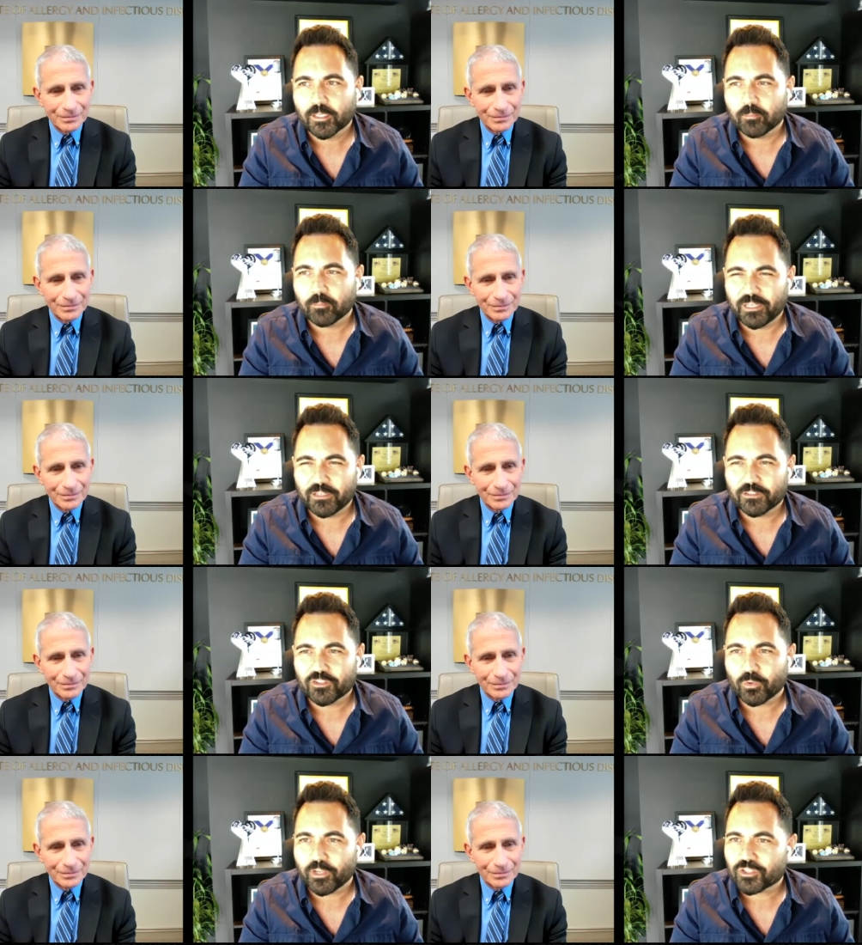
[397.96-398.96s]
Speaker 1: been in a
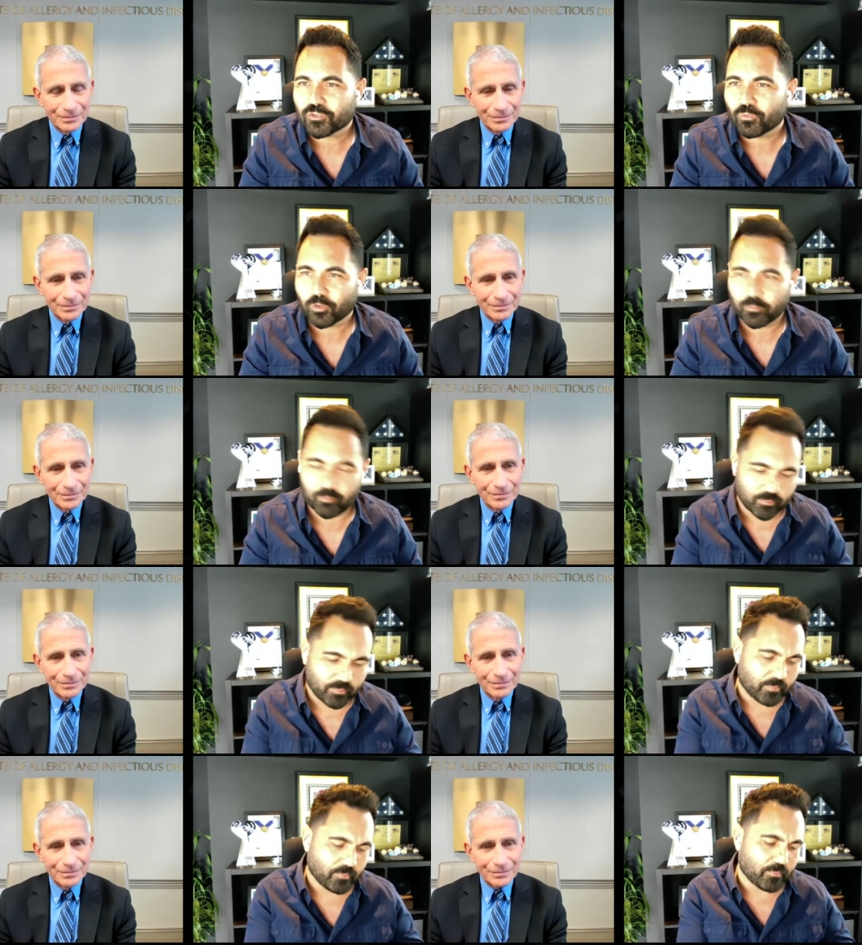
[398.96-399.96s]
situation where
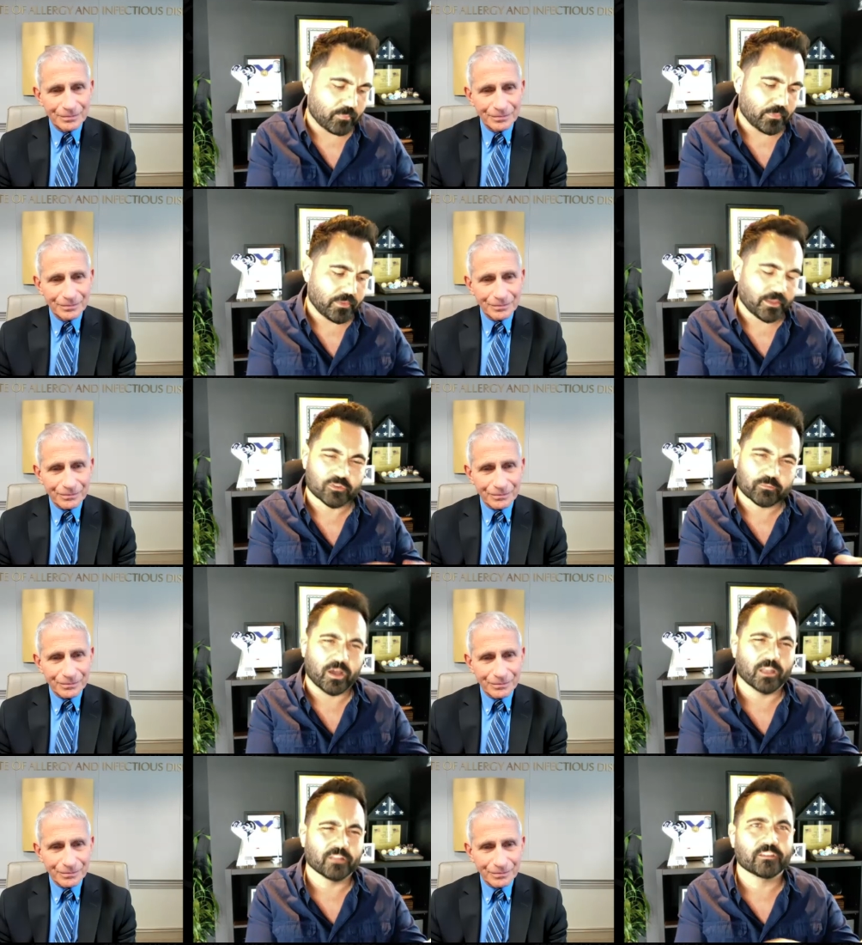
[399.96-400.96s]
it was
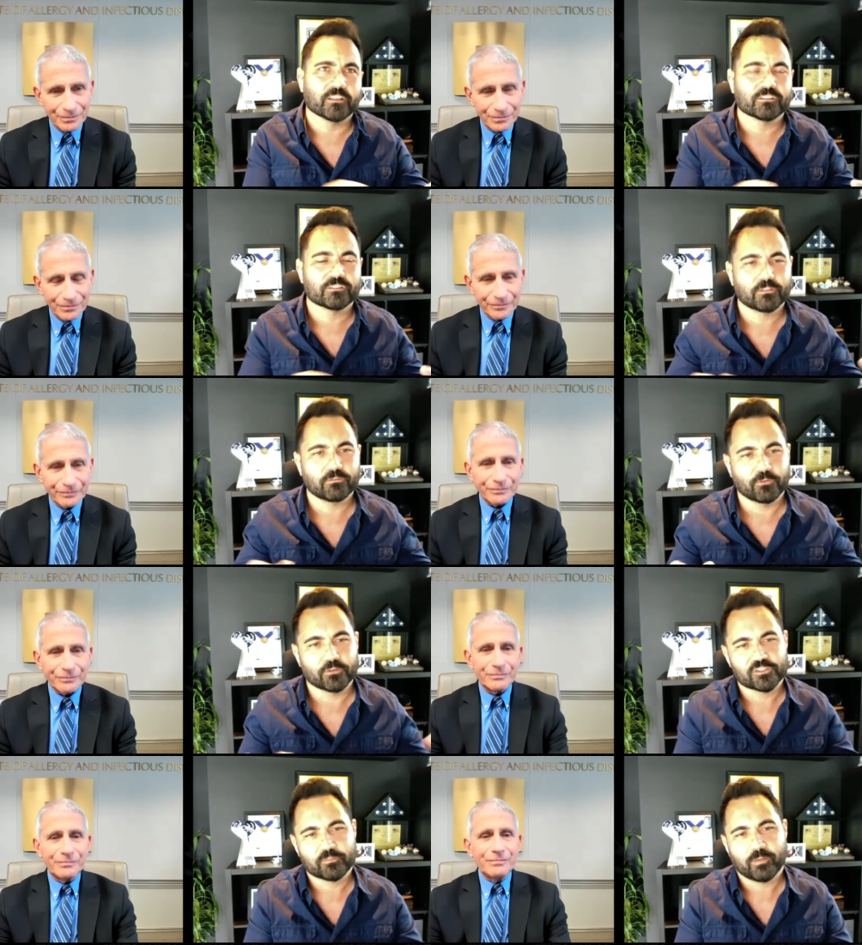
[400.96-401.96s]
politics
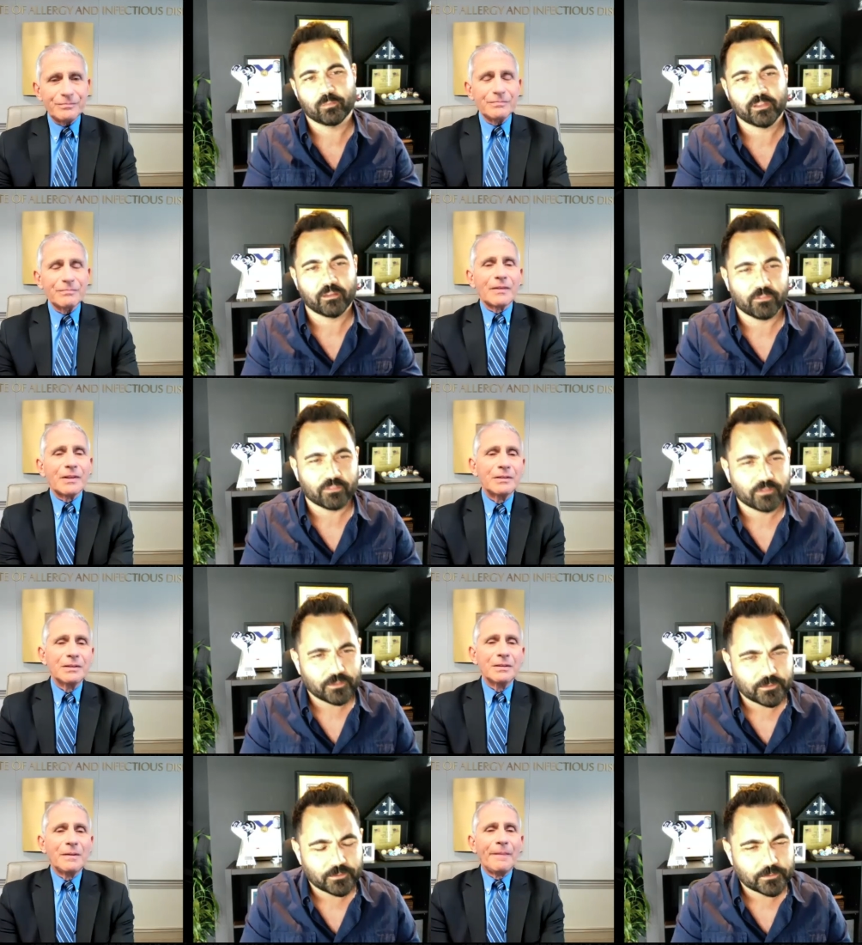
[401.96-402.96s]
versus public health?
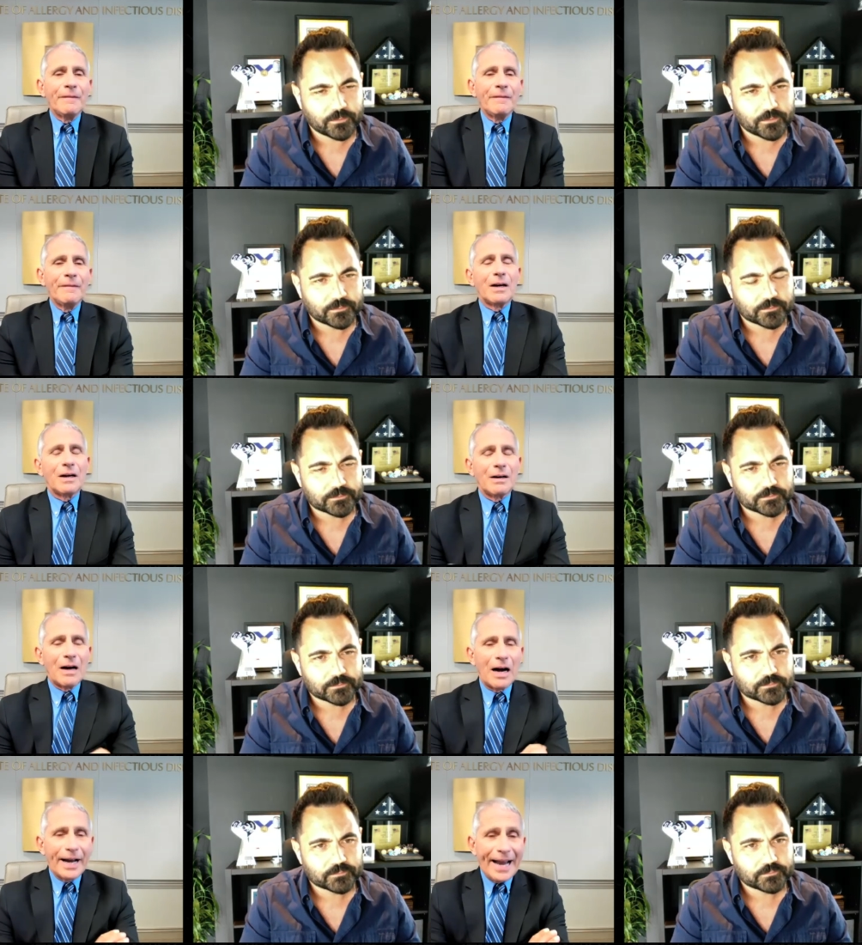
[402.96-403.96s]
Speaker 2: Uh,
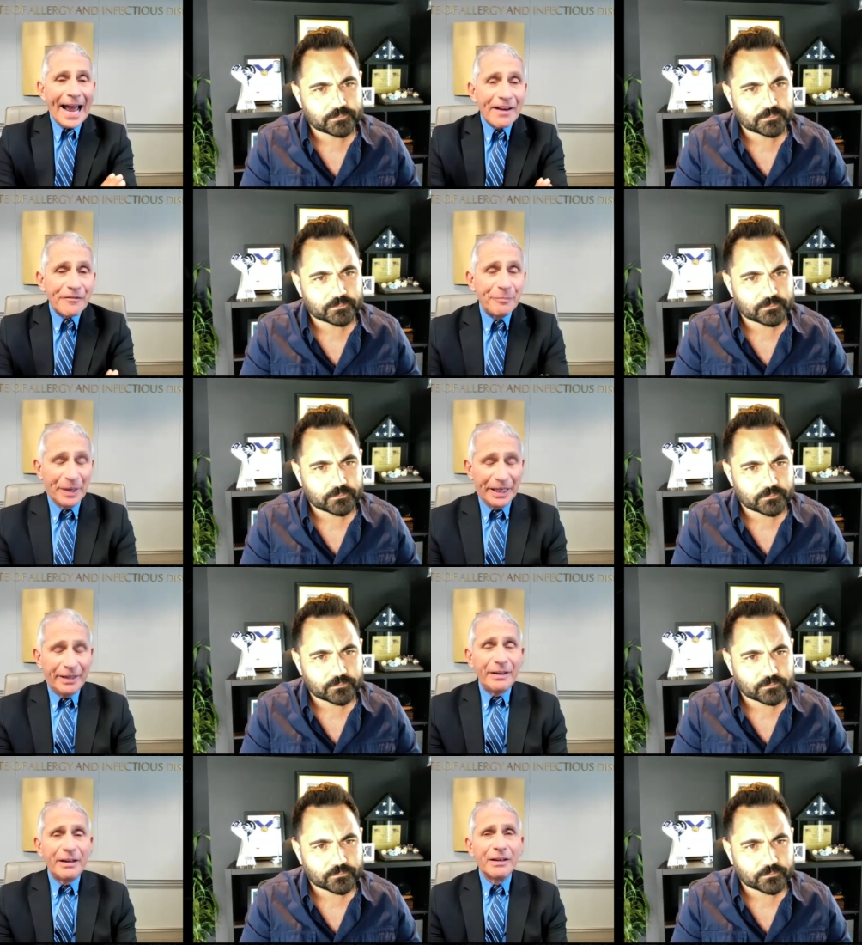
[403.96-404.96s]
I have
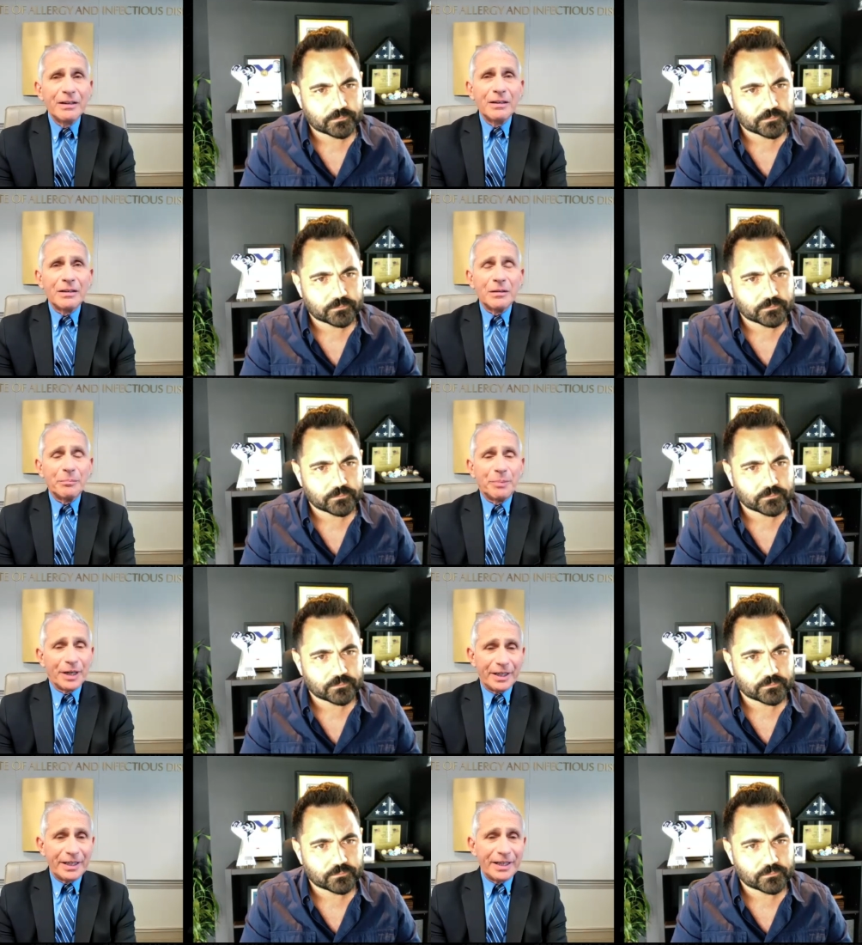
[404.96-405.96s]
been,
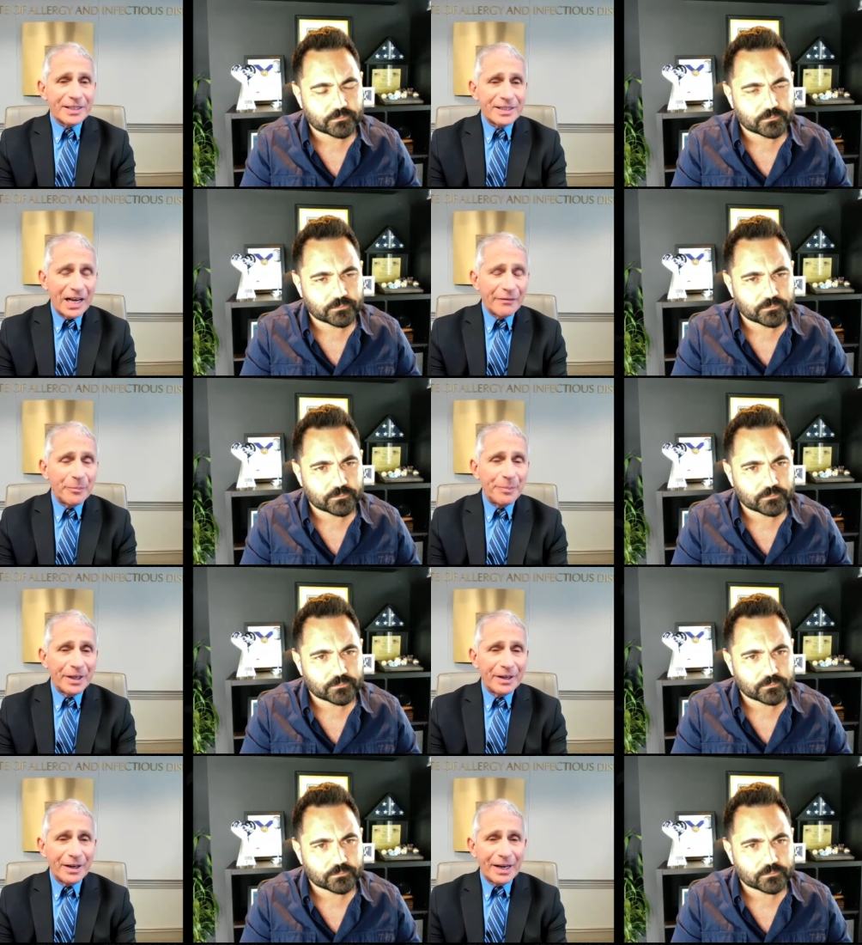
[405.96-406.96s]
but it has never
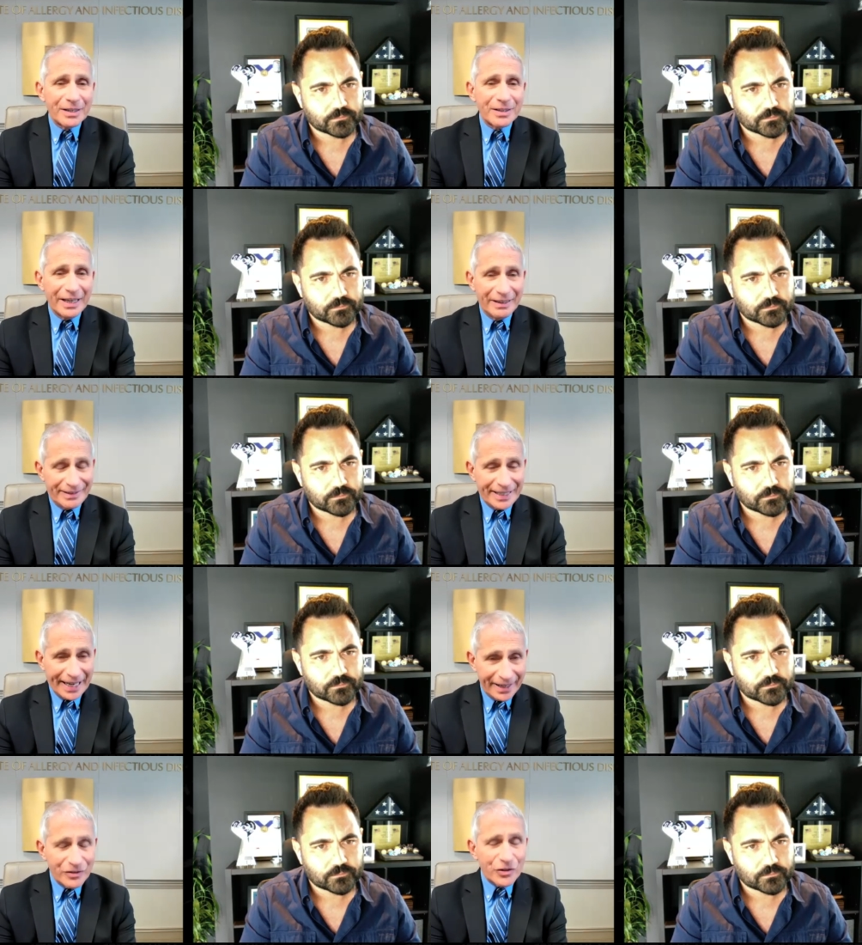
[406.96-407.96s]
been as
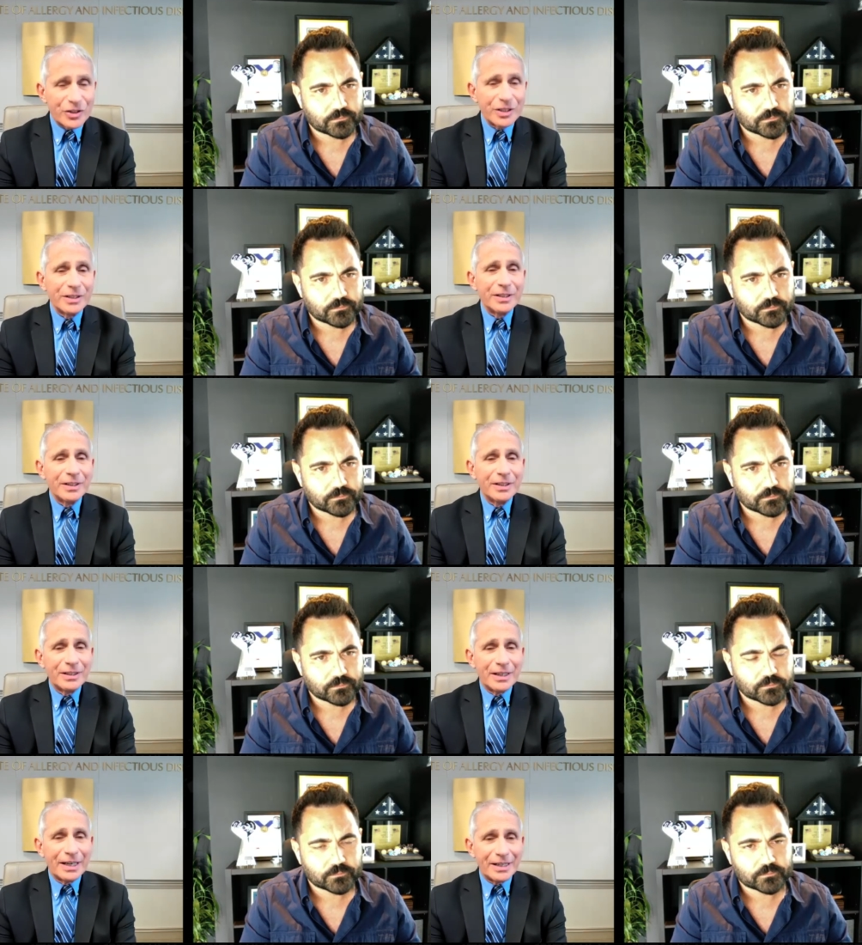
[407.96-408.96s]
intense
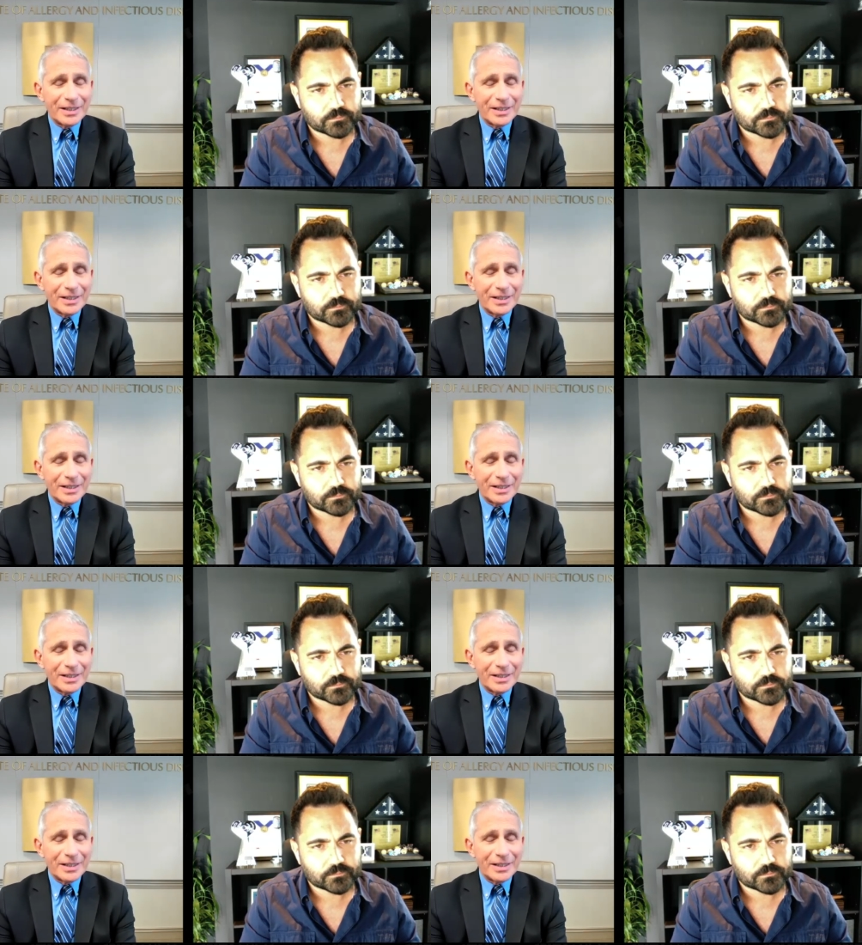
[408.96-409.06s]
and as